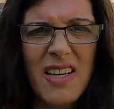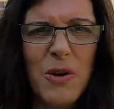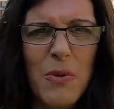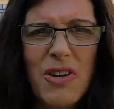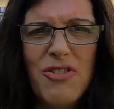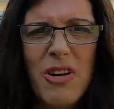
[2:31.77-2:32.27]

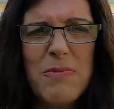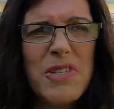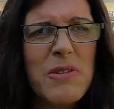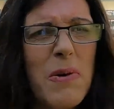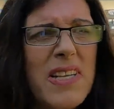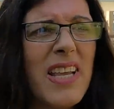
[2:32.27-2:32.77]
No wonder I'm
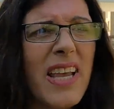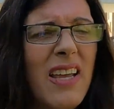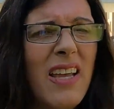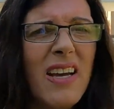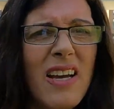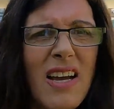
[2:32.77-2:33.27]

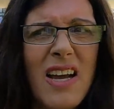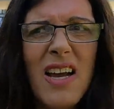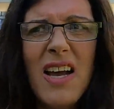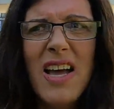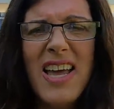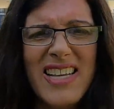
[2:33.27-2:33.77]
sweating.
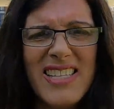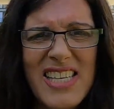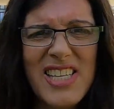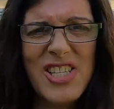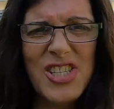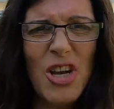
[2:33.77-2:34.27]
It
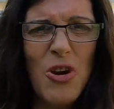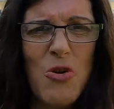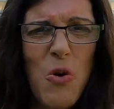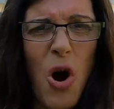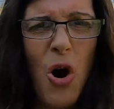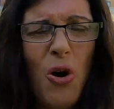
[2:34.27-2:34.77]
is
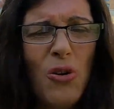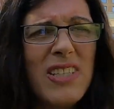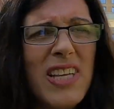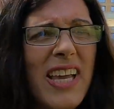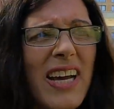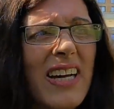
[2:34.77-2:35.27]
so hot
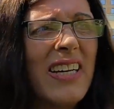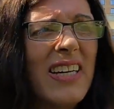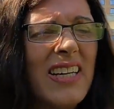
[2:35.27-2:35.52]
here.